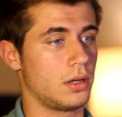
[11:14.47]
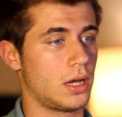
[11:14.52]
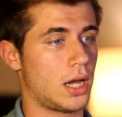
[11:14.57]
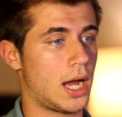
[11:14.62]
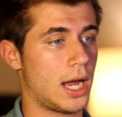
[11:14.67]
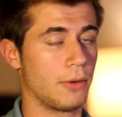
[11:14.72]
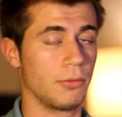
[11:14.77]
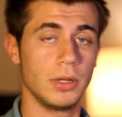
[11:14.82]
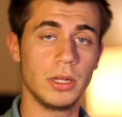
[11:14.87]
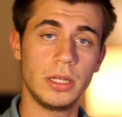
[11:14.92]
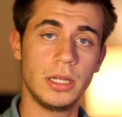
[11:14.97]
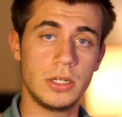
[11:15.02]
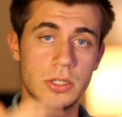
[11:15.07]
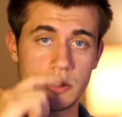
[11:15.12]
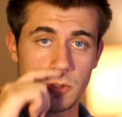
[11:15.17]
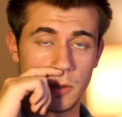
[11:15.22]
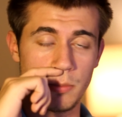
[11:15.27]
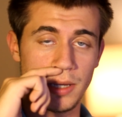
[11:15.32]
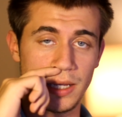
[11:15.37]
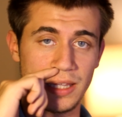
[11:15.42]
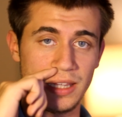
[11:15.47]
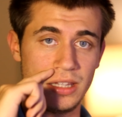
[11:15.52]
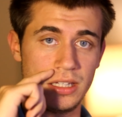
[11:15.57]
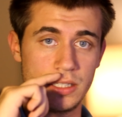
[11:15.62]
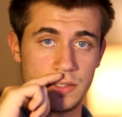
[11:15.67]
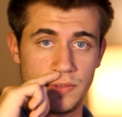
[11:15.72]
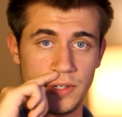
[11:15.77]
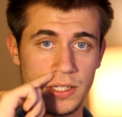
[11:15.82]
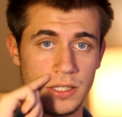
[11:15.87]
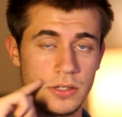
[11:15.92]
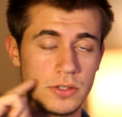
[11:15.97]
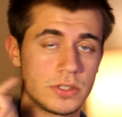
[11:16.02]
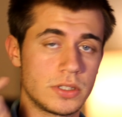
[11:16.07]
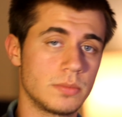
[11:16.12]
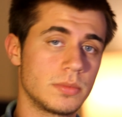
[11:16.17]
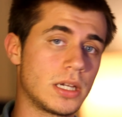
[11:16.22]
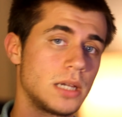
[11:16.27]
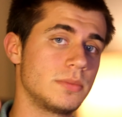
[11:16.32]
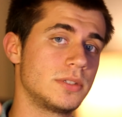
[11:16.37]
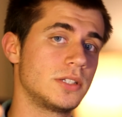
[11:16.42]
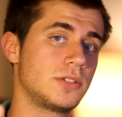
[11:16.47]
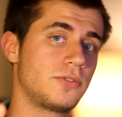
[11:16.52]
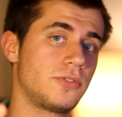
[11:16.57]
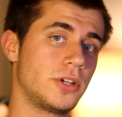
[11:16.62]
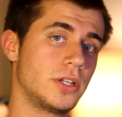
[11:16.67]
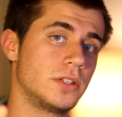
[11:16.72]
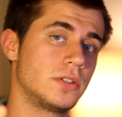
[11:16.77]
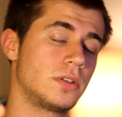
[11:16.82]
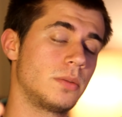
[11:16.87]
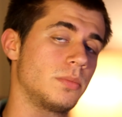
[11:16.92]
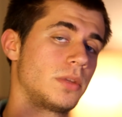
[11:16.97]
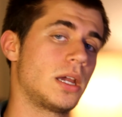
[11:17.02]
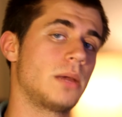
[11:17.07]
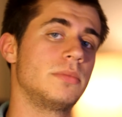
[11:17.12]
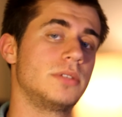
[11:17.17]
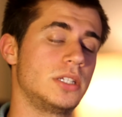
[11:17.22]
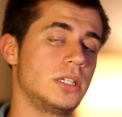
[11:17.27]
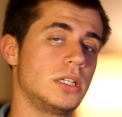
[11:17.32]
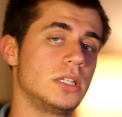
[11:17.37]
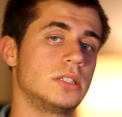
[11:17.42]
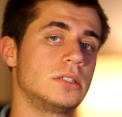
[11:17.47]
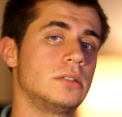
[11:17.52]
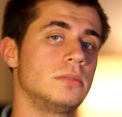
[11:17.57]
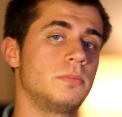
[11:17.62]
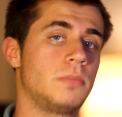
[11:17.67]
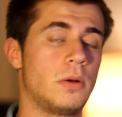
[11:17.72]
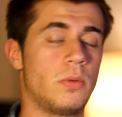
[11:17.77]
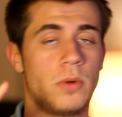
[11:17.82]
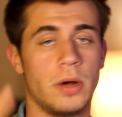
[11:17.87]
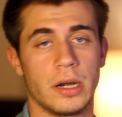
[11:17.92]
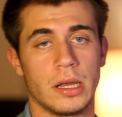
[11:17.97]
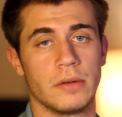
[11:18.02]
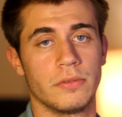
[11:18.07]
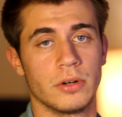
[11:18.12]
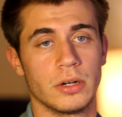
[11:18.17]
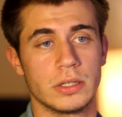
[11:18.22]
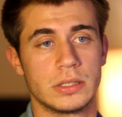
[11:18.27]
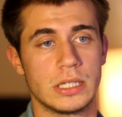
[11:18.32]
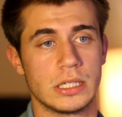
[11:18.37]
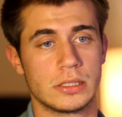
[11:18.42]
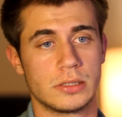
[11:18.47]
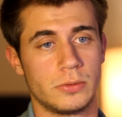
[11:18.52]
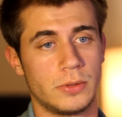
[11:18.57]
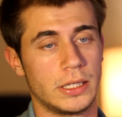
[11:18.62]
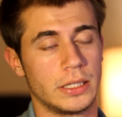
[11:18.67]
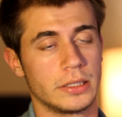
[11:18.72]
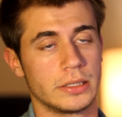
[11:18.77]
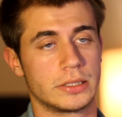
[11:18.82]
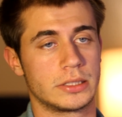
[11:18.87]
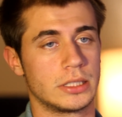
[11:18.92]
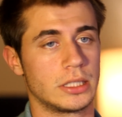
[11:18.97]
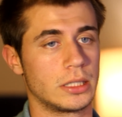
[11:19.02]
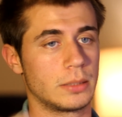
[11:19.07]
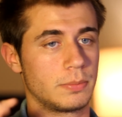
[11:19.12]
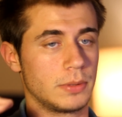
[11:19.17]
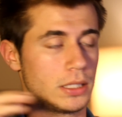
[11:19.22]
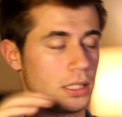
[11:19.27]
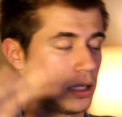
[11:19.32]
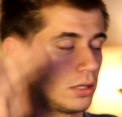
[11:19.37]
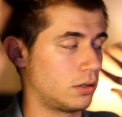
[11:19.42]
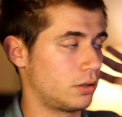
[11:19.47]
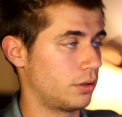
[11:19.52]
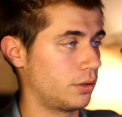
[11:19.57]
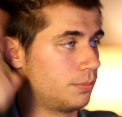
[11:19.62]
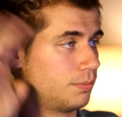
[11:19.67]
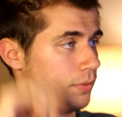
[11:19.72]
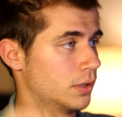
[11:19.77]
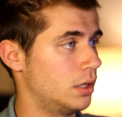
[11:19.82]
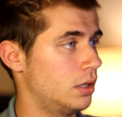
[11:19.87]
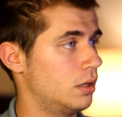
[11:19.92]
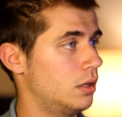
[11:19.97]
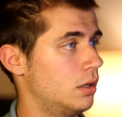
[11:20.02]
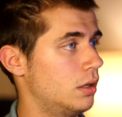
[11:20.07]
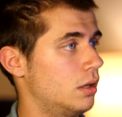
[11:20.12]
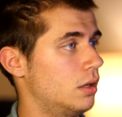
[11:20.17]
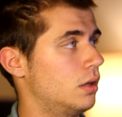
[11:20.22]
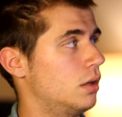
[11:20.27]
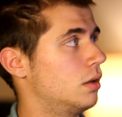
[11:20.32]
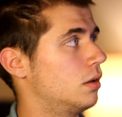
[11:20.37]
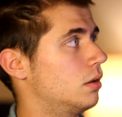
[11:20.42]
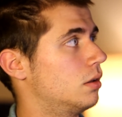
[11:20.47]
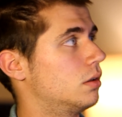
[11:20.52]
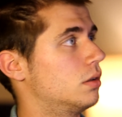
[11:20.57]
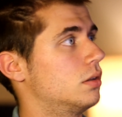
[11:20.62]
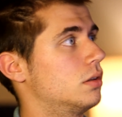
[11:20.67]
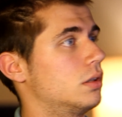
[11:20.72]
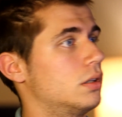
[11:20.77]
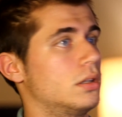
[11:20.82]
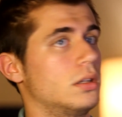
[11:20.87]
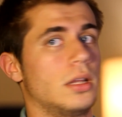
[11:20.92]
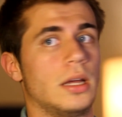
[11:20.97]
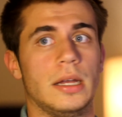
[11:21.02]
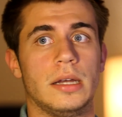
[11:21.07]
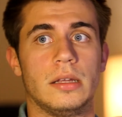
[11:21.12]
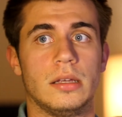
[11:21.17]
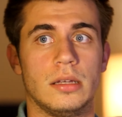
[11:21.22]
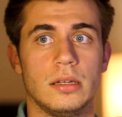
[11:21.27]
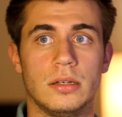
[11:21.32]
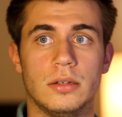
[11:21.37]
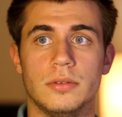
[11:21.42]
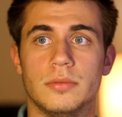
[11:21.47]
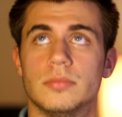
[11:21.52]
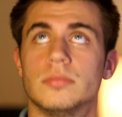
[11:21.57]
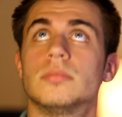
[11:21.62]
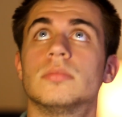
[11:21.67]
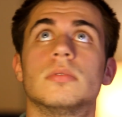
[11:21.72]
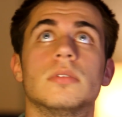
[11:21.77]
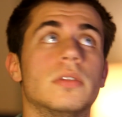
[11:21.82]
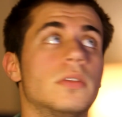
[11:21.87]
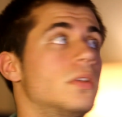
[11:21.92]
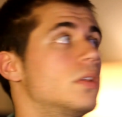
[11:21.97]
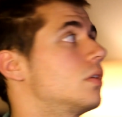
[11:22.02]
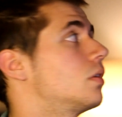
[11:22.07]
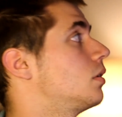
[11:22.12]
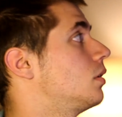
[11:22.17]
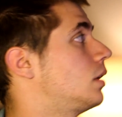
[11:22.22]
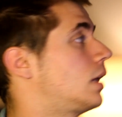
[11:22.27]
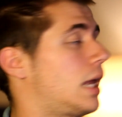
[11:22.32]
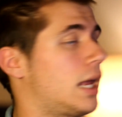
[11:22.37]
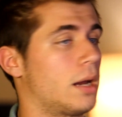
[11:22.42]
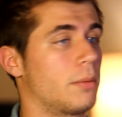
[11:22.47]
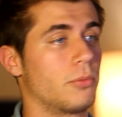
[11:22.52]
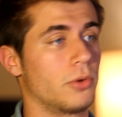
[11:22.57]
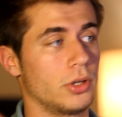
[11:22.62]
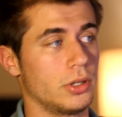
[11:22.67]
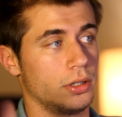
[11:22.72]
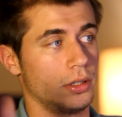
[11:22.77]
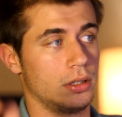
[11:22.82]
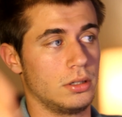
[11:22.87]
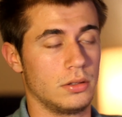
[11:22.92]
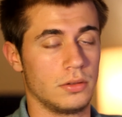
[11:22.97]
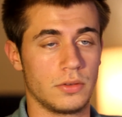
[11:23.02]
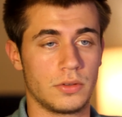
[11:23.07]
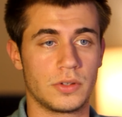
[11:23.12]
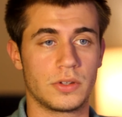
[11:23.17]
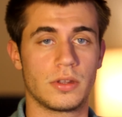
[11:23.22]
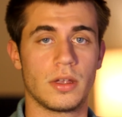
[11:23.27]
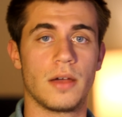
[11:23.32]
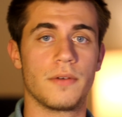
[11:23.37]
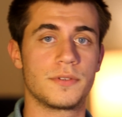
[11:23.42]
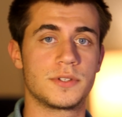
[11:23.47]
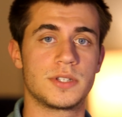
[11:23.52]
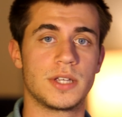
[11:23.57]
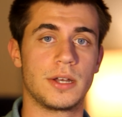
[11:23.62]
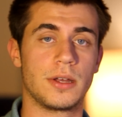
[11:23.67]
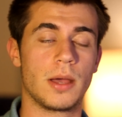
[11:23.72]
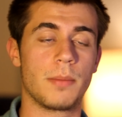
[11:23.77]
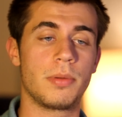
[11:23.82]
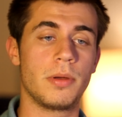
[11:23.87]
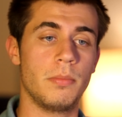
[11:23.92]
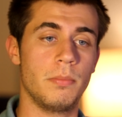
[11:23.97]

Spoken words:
I really enjoy making these videos. Sometimes it's fun, sometimes it isn't, but whatever. It takes a while to set up and get all the lighting and camera and stuff set up.